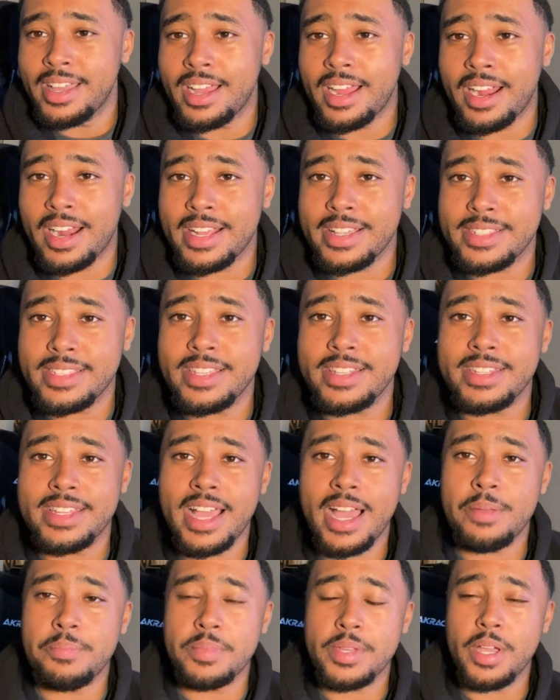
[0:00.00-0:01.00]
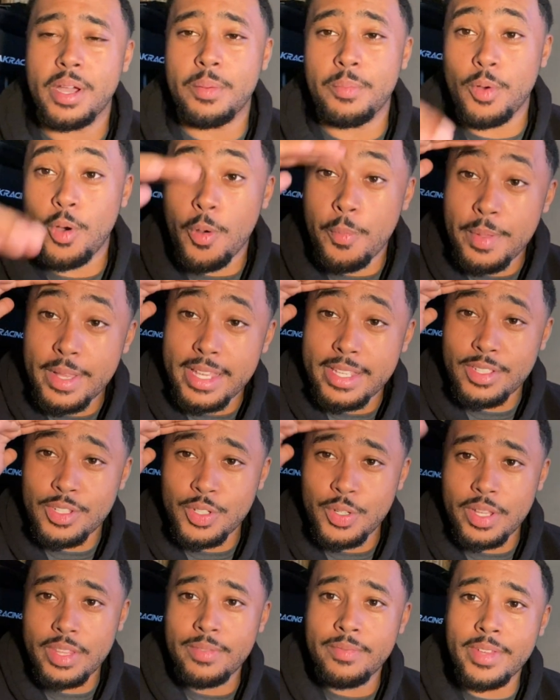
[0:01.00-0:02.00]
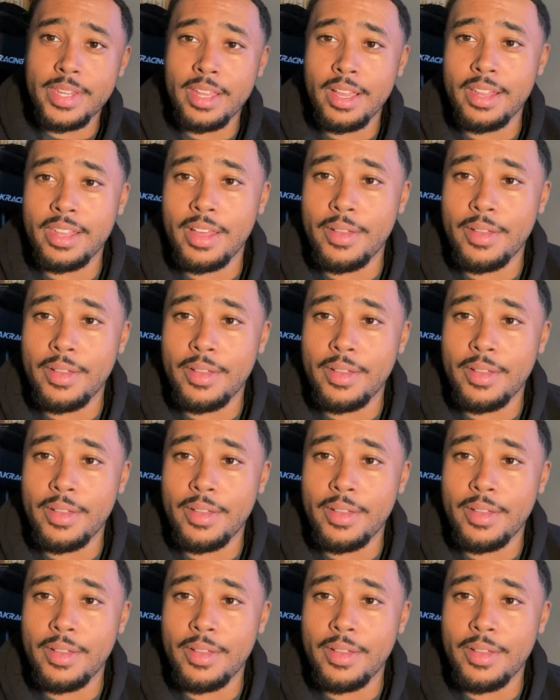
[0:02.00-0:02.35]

All right, sit down, be humble. Hope you guys enjoyed the video.